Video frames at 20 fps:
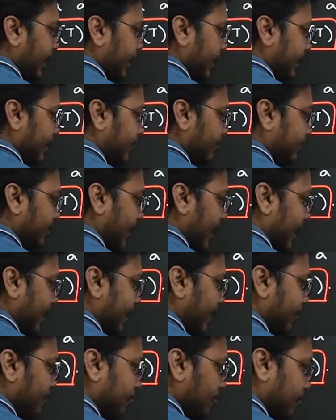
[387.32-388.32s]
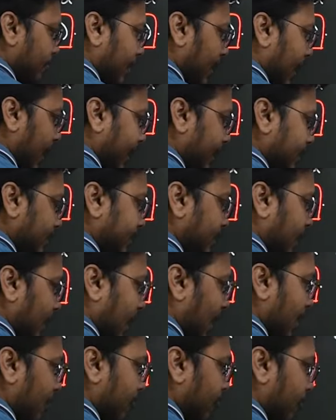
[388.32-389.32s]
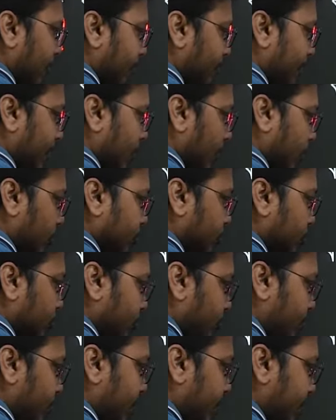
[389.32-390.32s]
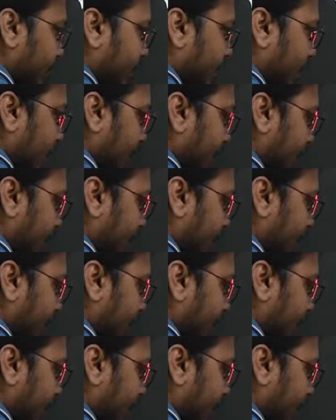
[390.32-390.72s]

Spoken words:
if that implies alpha belongs to B,